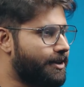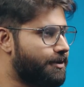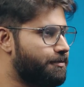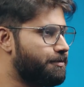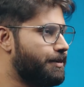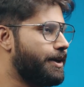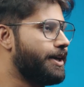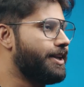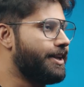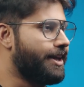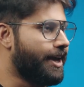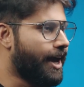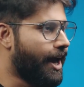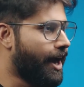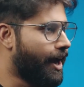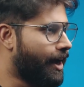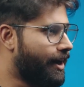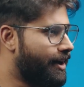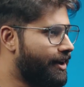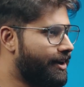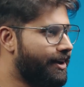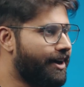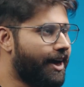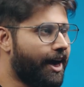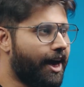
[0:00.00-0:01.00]
a maniac
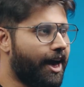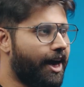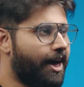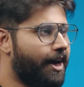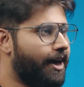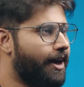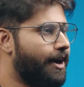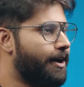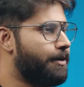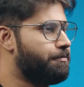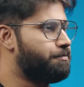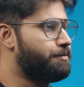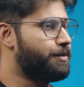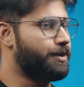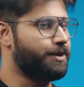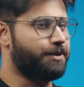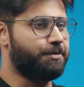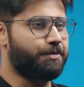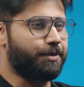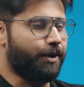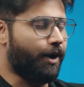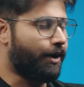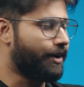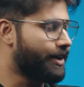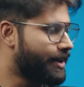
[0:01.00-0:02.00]
to the
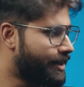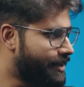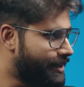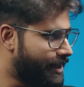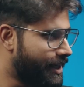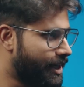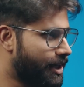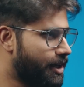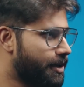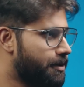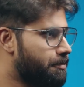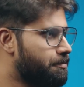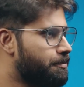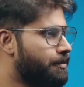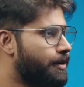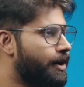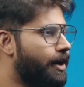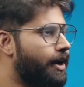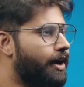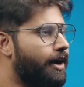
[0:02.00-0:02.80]
product team